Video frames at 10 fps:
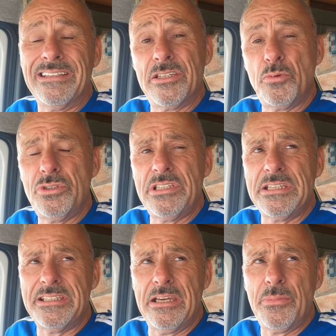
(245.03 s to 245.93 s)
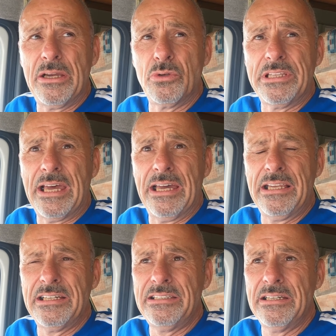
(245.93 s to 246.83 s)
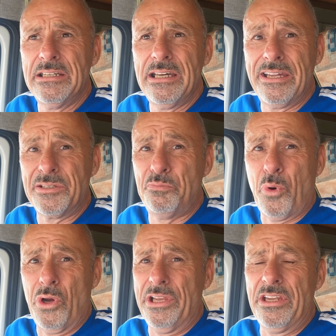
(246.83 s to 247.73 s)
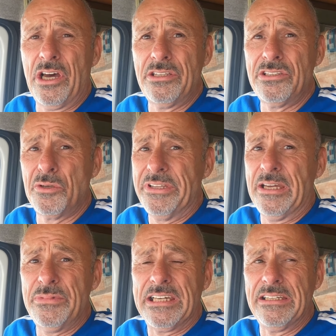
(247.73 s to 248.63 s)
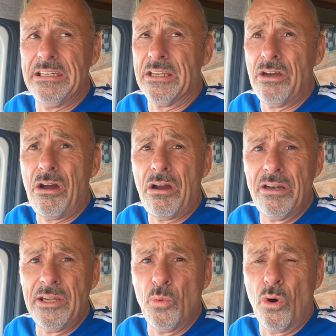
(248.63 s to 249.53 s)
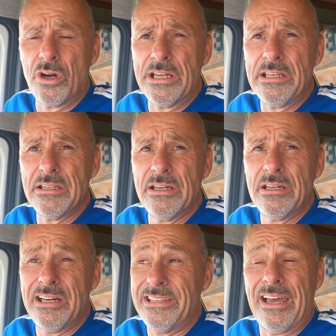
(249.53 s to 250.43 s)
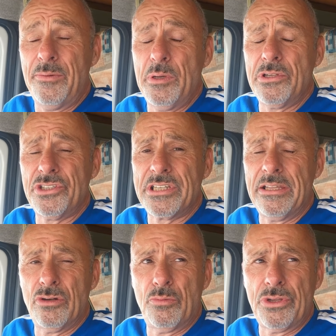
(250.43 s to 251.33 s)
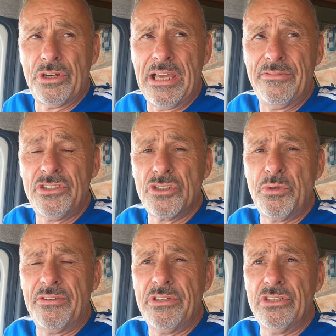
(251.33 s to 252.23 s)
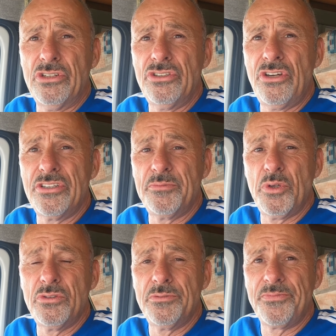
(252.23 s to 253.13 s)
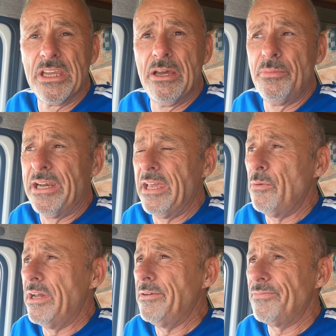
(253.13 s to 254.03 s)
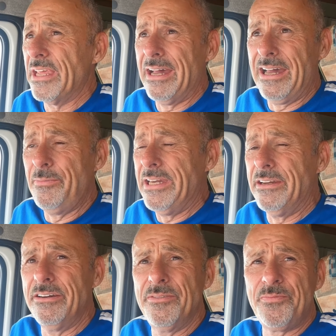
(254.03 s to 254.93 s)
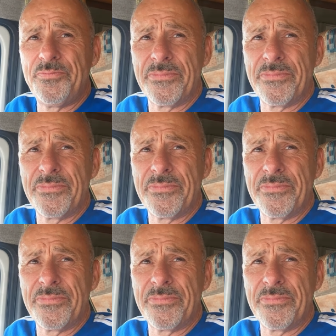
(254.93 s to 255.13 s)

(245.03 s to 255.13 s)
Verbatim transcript: It's supposed it's the same. I go to Thailand and it's boiling hot. Sometimes you, you can hardly walk in it and Thai people are just getting on with their life. It's just whatever you're used to I suppose. But anyway, I'm here.